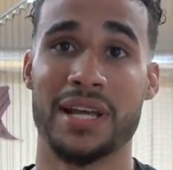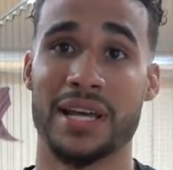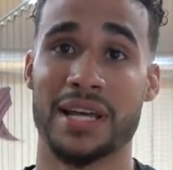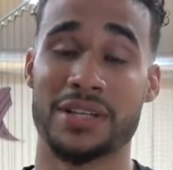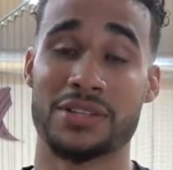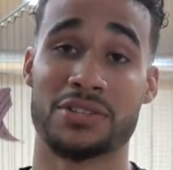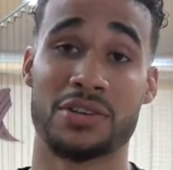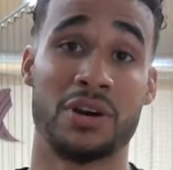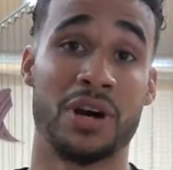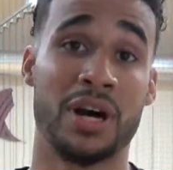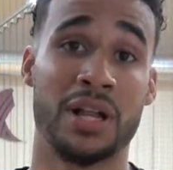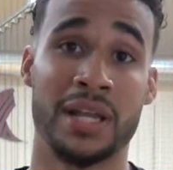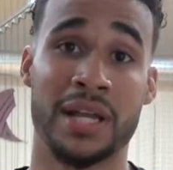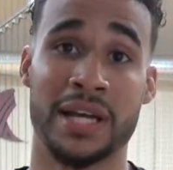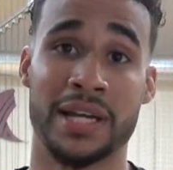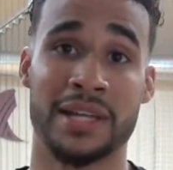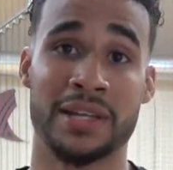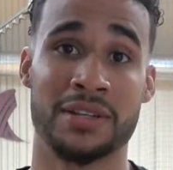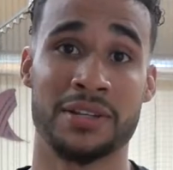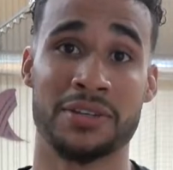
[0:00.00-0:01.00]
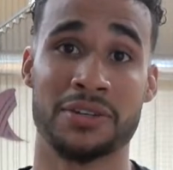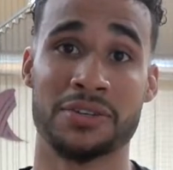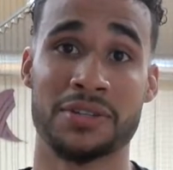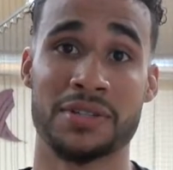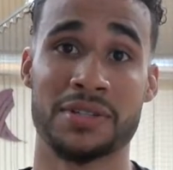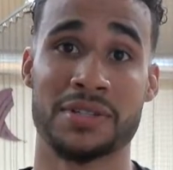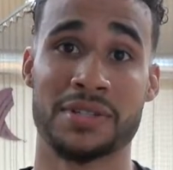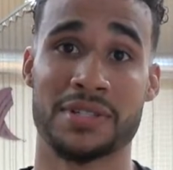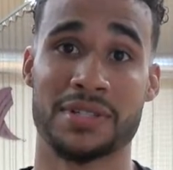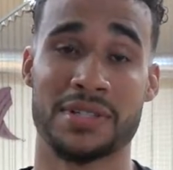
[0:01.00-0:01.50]
And so all I can do
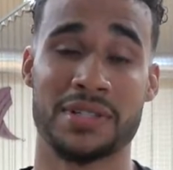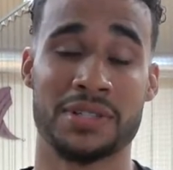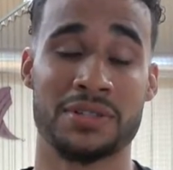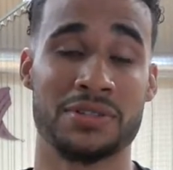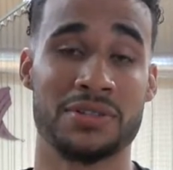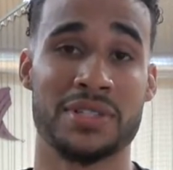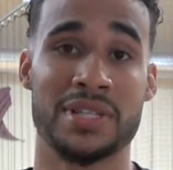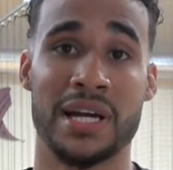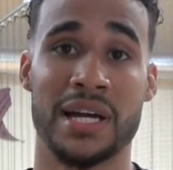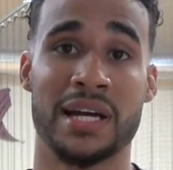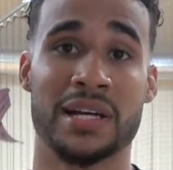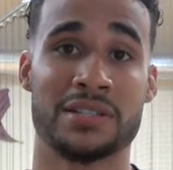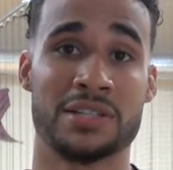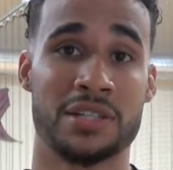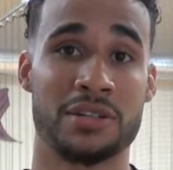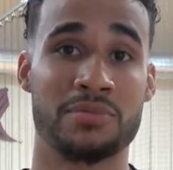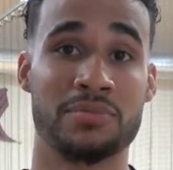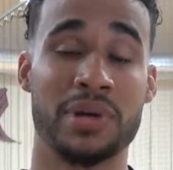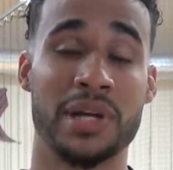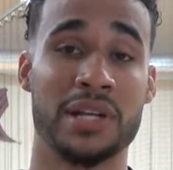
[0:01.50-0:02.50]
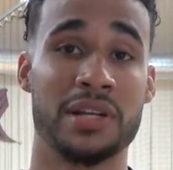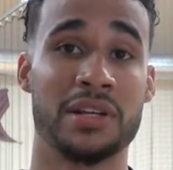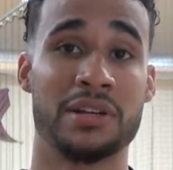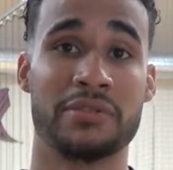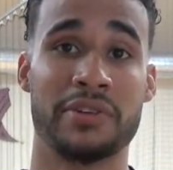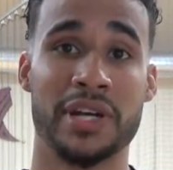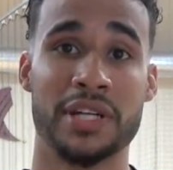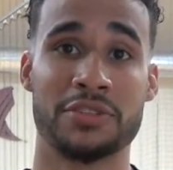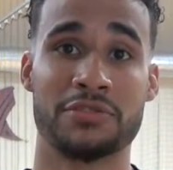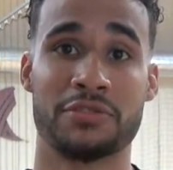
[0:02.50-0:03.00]
is use that as a
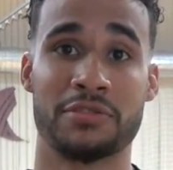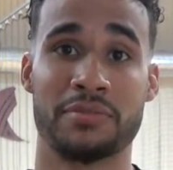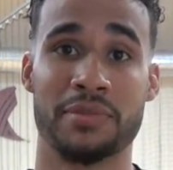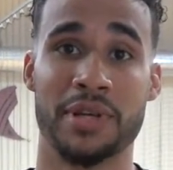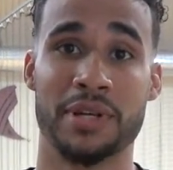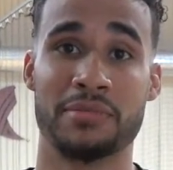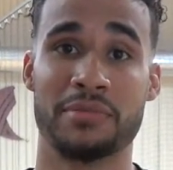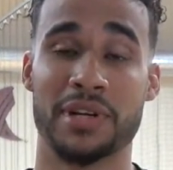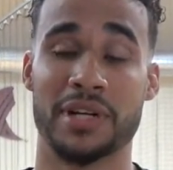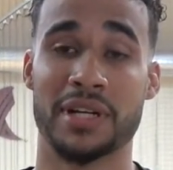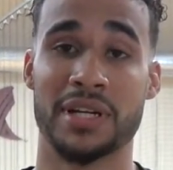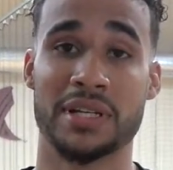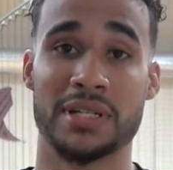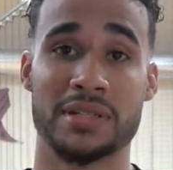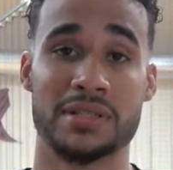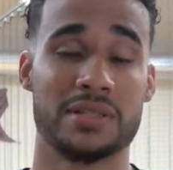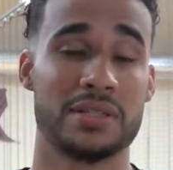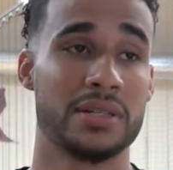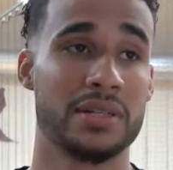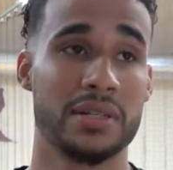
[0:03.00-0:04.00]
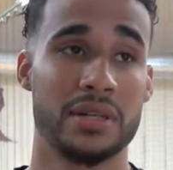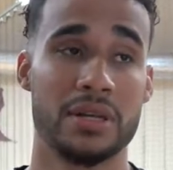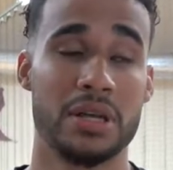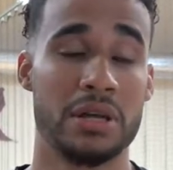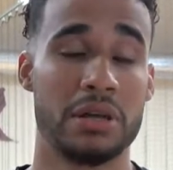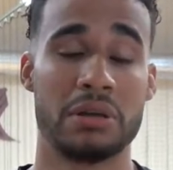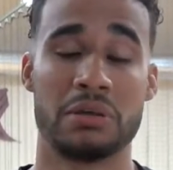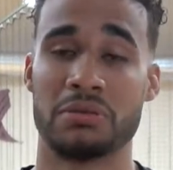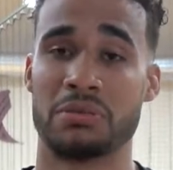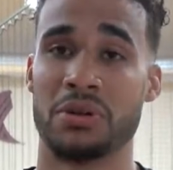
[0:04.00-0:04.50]
competitive edge for me, because
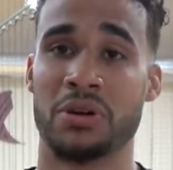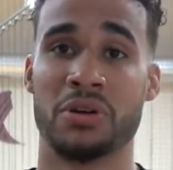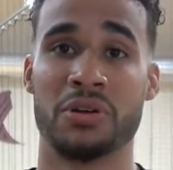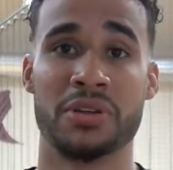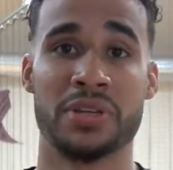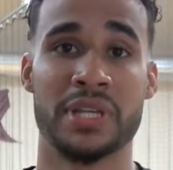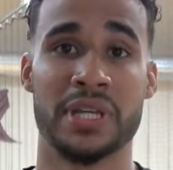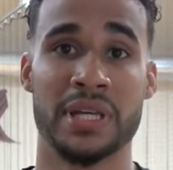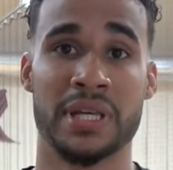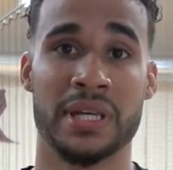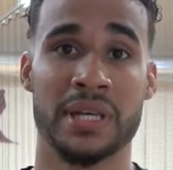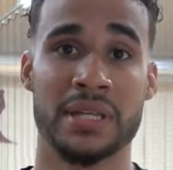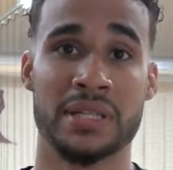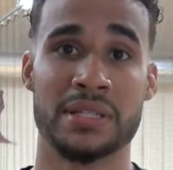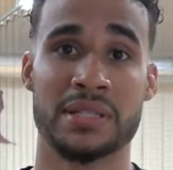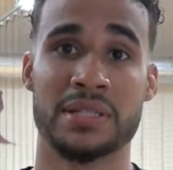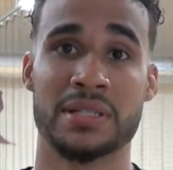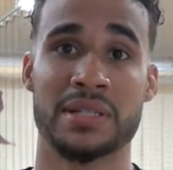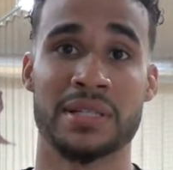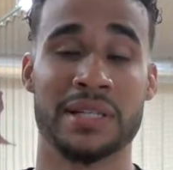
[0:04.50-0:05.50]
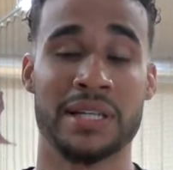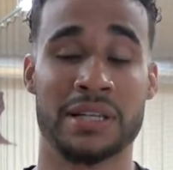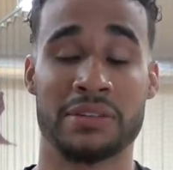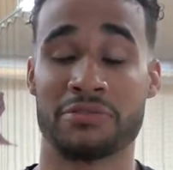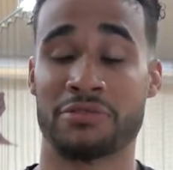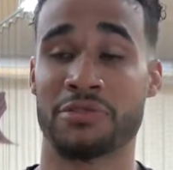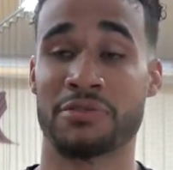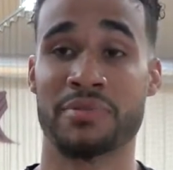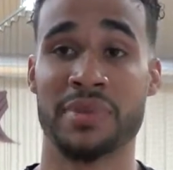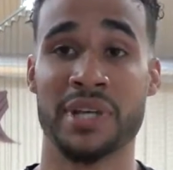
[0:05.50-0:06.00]
the whole thing is, for